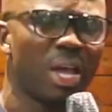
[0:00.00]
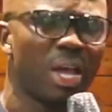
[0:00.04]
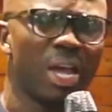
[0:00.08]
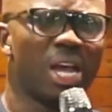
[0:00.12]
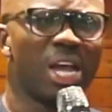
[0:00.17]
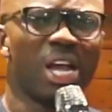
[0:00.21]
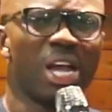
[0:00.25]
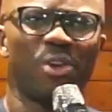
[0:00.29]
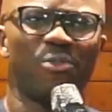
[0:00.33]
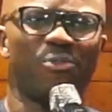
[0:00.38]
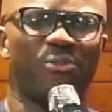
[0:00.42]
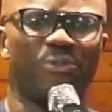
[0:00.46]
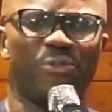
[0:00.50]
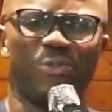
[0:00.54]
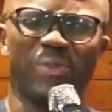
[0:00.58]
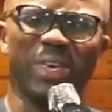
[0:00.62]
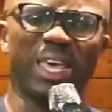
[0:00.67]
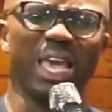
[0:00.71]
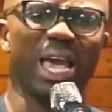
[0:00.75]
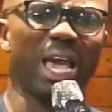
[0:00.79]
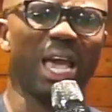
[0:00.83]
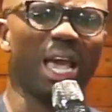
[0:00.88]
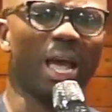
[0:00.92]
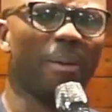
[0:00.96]

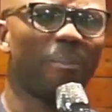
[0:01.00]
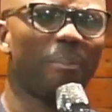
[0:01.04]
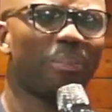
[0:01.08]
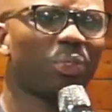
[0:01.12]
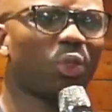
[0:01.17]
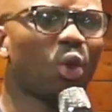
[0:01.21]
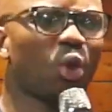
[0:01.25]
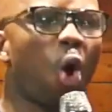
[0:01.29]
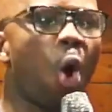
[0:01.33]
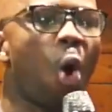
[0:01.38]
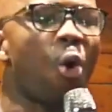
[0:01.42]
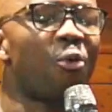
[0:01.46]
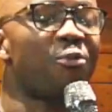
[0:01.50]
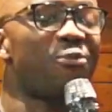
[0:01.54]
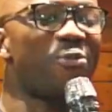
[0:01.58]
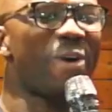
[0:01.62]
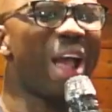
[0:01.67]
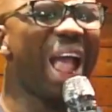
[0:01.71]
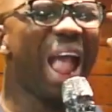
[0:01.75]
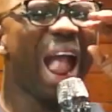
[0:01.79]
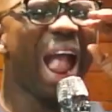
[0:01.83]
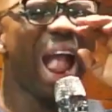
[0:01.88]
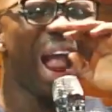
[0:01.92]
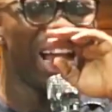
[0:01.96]
Fear of
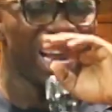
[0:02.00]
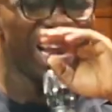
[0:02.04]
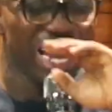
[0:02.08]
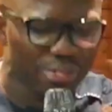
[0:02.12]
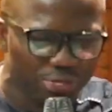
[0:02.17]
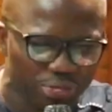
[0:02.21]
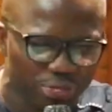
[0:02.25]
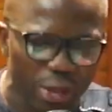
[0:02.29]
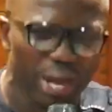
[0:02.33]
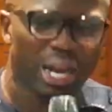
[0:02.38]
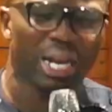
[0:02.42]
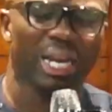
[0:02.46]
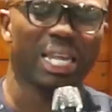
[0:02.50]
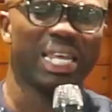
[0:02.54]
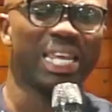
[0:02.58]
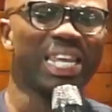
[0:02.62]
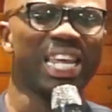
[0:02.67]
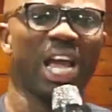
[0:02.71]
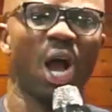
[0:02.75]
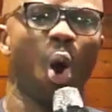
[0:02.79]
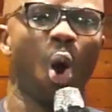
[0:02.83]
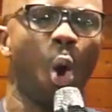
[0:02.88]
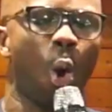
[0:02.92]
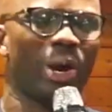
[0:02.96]
anything here
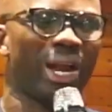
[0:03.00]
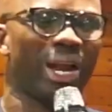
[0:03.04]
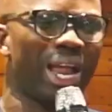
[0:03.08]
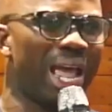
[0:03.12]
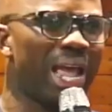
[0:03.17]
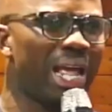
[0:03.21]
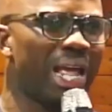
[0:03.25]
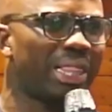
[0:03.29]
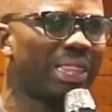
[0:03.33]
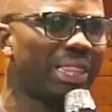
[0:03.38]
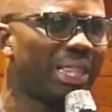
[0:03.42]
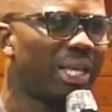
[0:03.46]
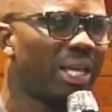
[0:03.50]
on earth